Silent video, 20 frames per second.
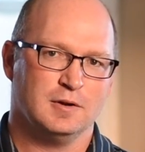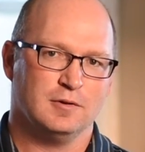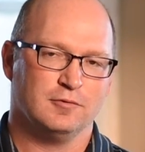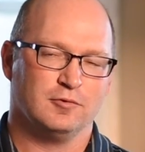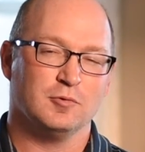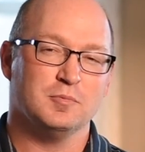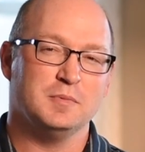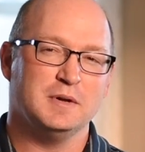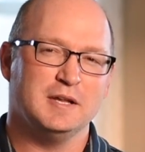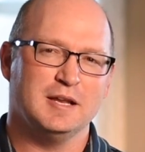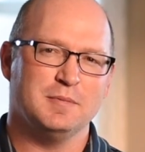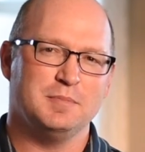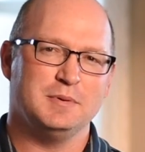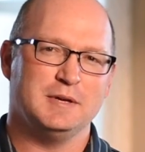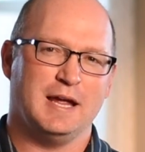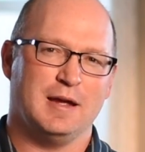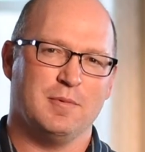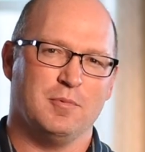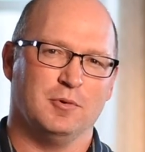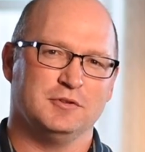For me to
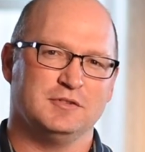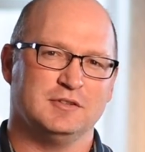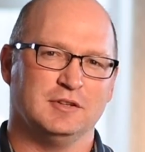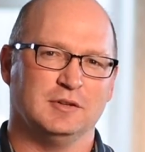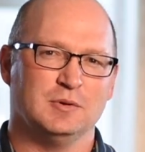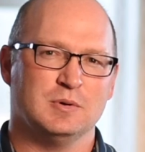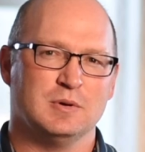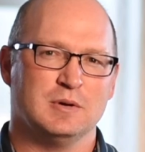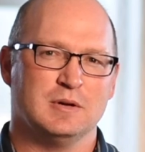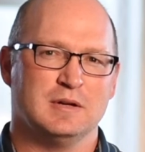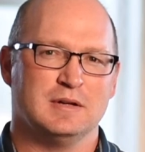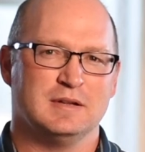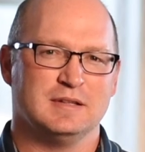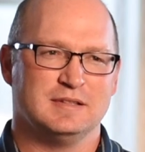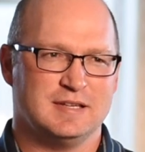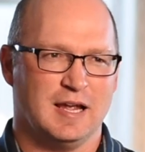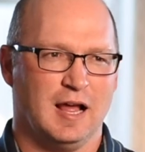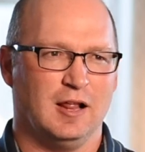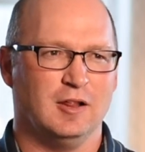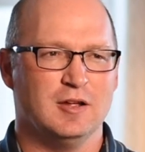be able to
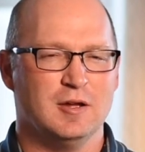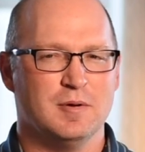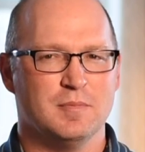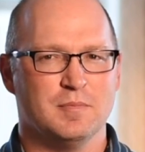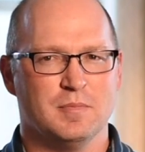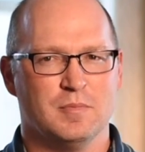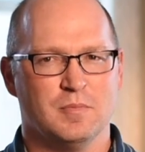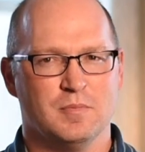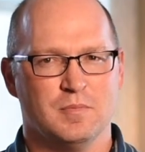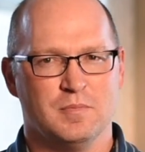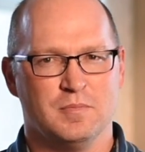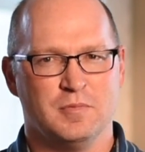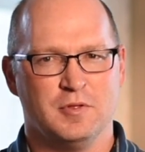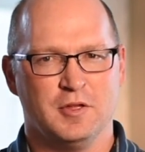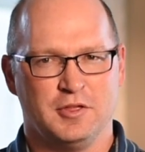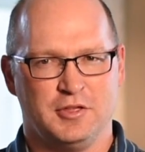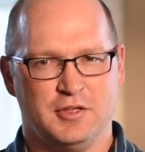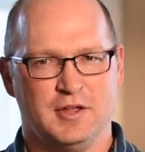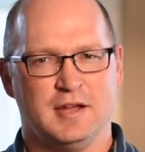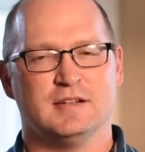tell him the
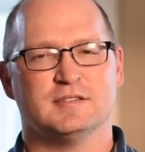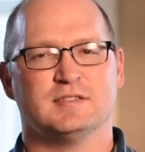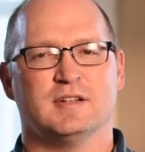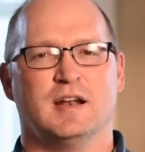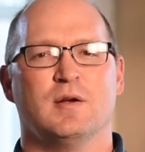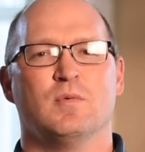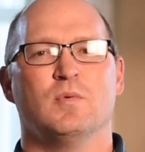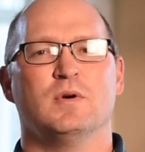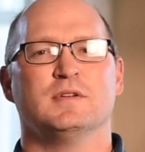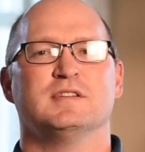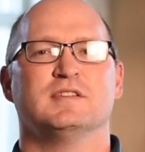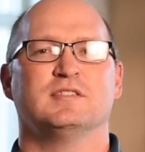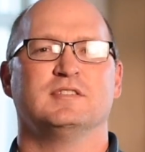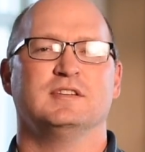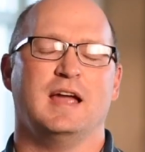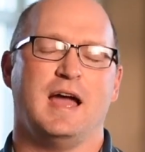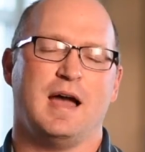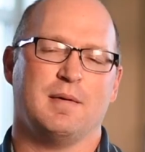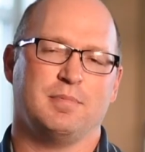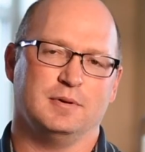things that I want to see
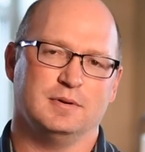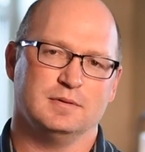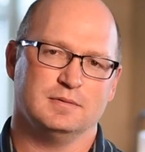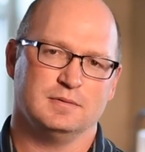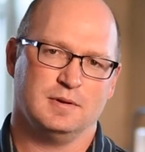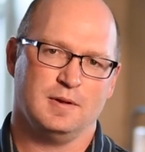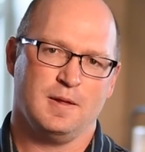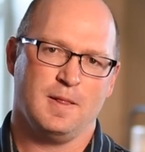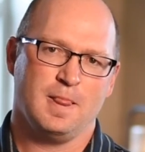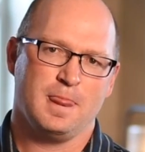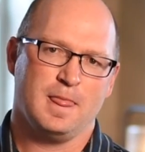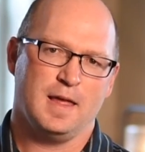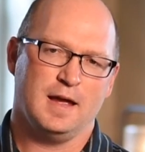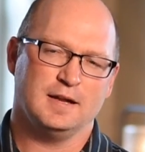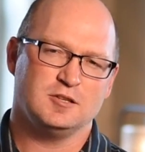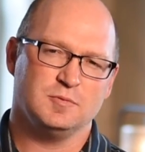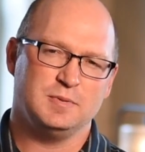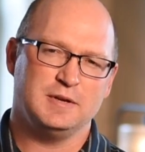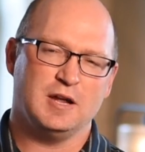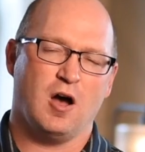happen and
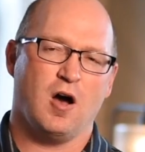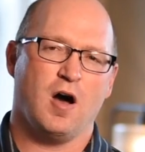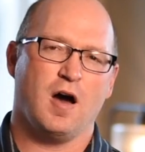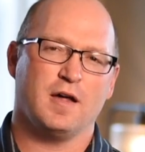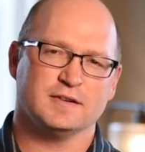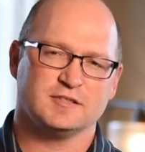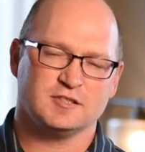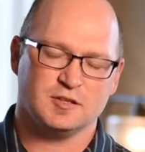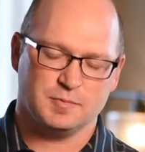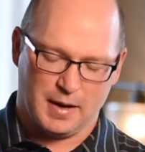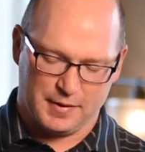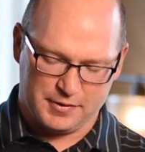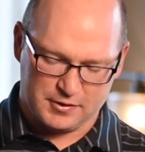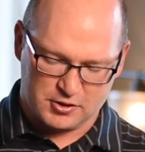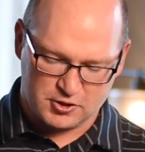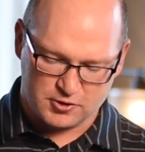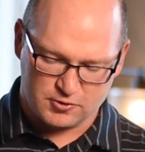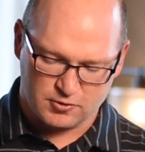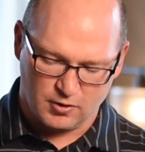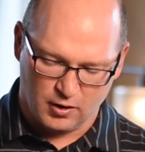to be honest about the
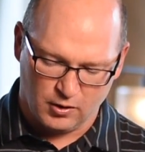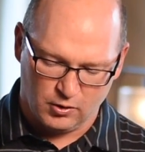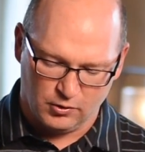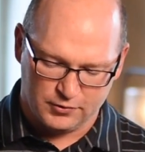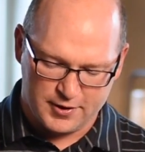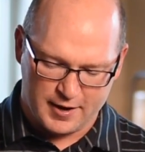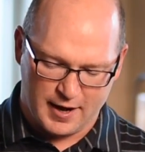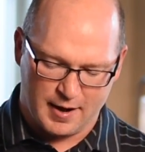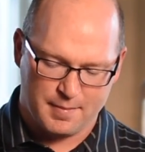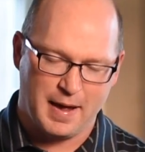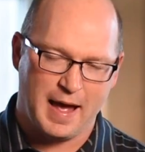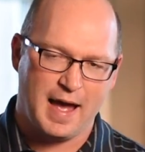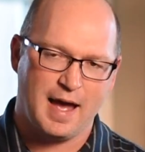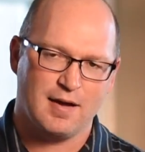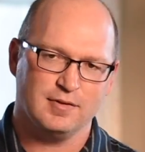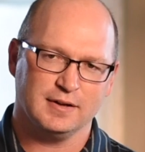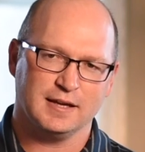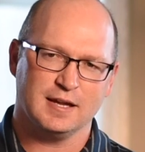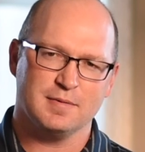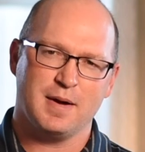struggles that I'm
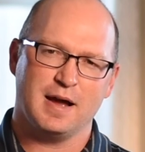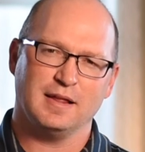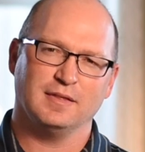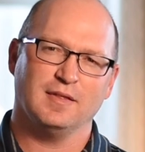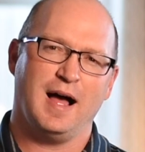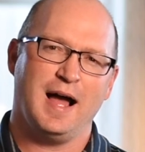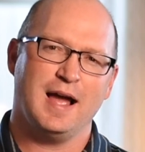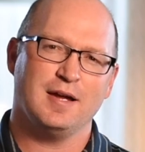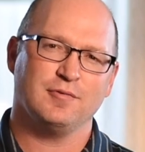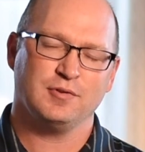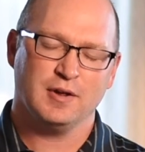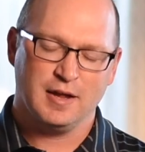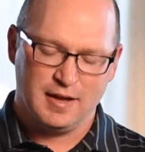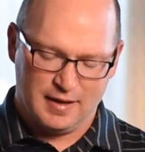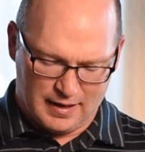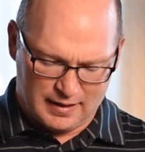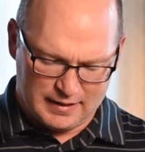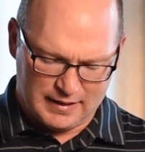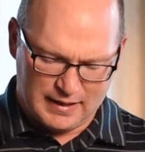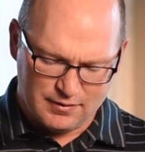having in my life
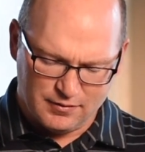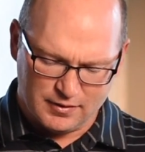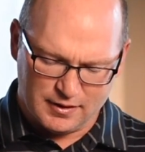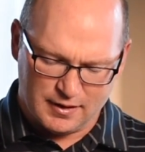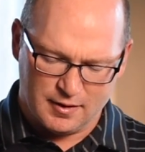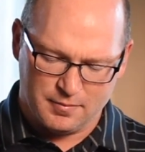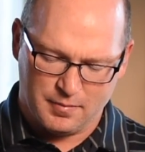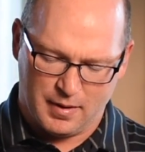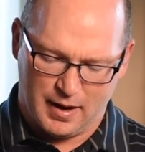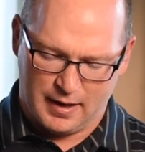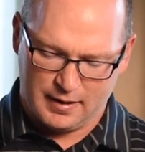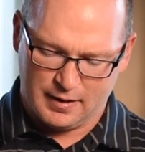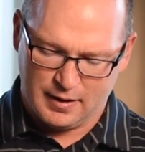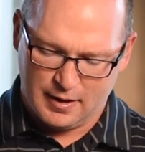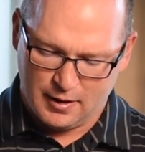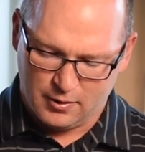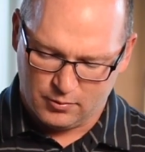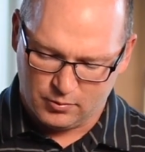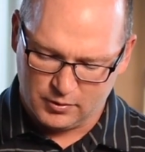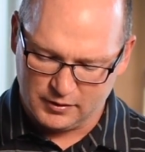and even in my
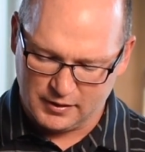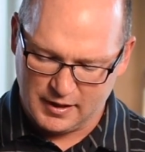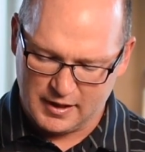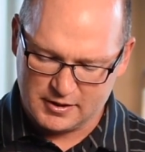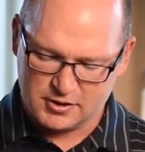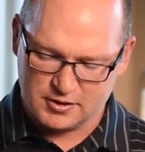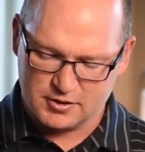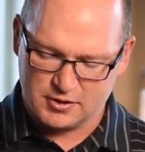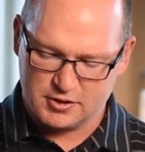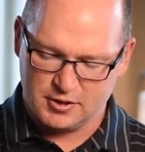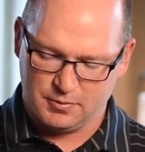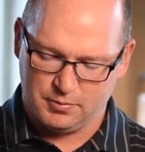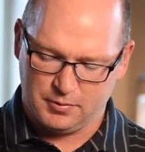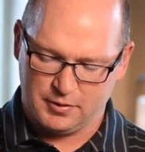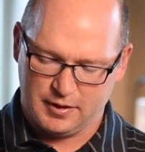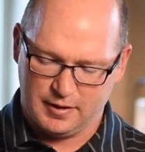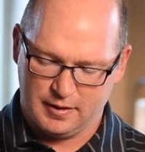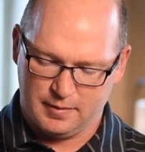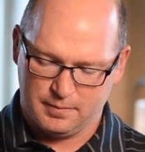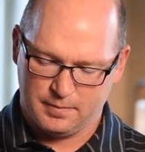relationship
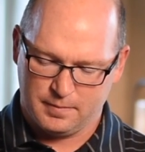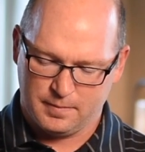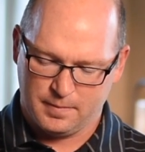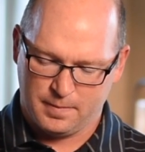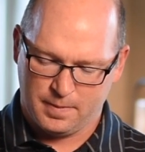with him.